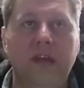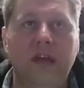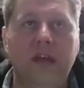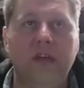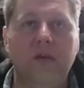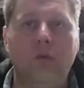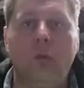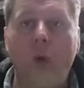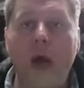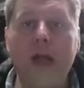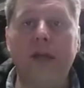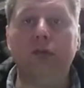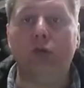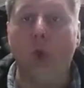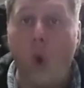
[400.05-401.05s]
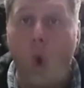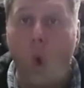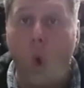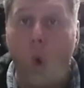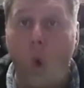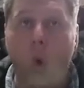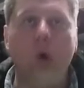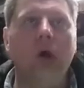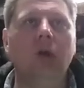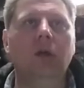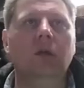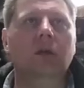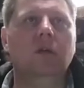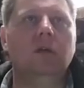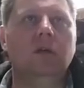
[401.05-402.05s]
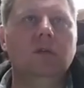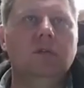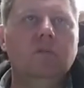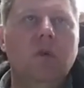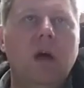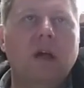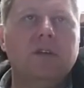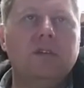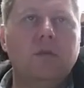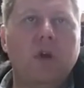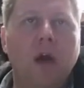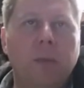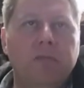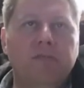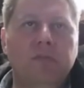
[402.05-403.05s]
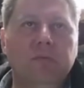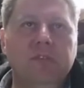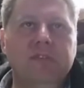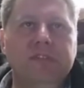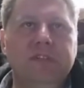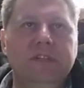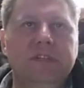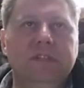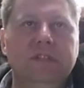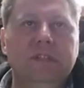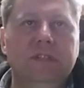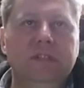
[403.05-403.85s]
and Wakatoo! Wakatoo hops from New Zealand.